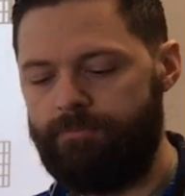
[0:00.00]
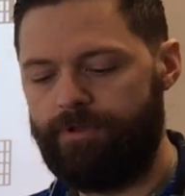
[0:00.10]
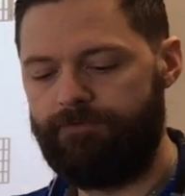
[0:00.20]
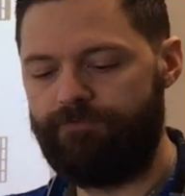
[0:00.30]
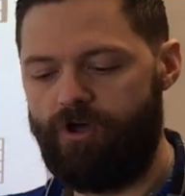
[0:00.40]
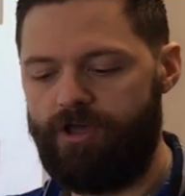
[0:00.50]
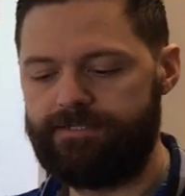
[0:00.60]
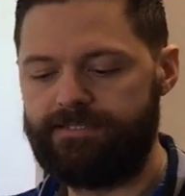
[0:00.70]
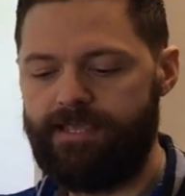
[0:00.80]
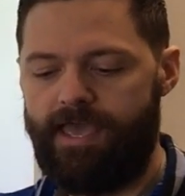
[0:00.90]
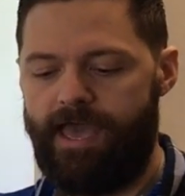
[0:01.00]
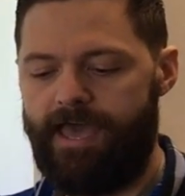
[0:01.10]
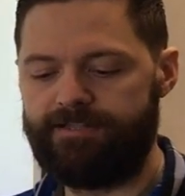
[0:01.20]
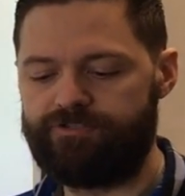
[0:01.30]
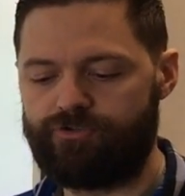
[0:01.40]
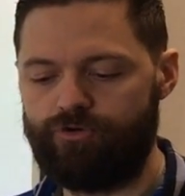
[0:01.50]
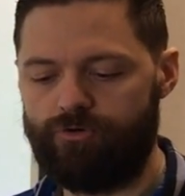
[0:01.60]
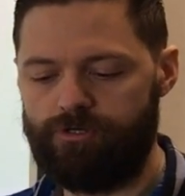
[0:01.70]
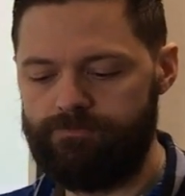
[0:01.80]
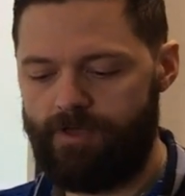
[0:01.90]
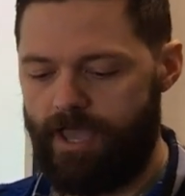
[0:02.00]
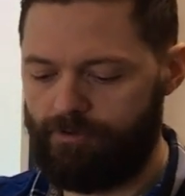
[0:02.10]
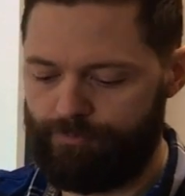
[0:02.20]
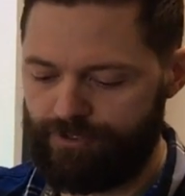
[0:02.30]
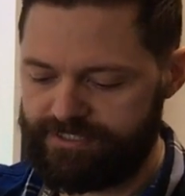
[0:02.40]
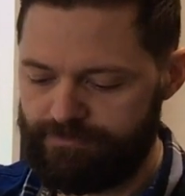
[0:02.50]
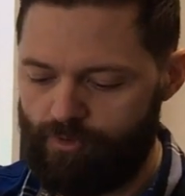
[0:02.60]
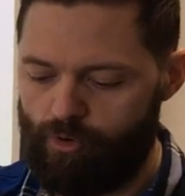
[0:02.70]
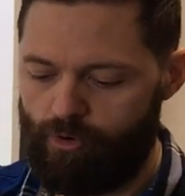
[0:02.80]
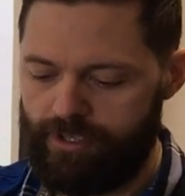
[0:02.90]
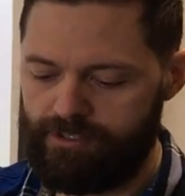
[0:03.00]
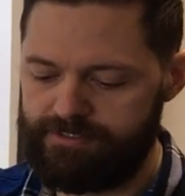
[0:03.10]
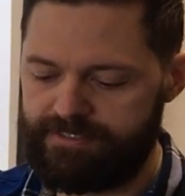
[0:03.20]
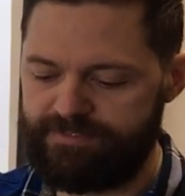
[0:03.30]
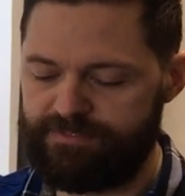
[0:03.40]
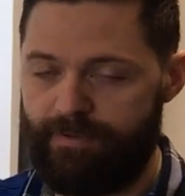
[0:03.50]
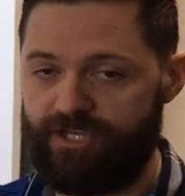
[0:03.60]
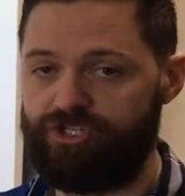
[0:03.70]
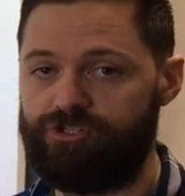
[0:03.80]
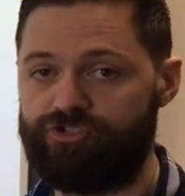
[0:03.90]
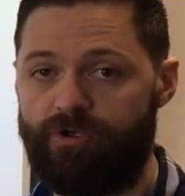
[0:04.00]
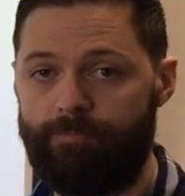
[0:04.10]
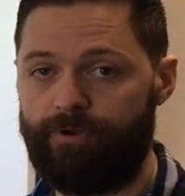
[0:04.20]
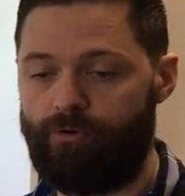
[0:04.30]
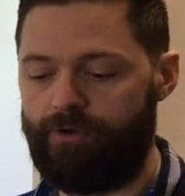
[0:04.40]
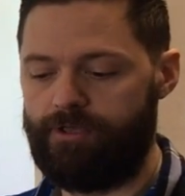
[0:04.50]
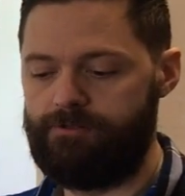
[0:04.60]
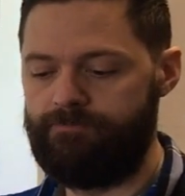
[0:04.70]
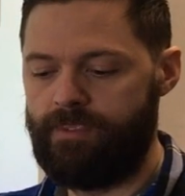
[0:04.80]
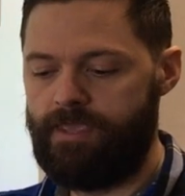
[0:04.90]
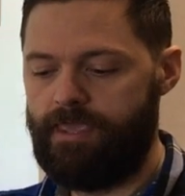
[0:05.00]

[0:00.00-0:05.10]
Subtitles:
But if not, at school, I will put some oil, some special trumpet oil,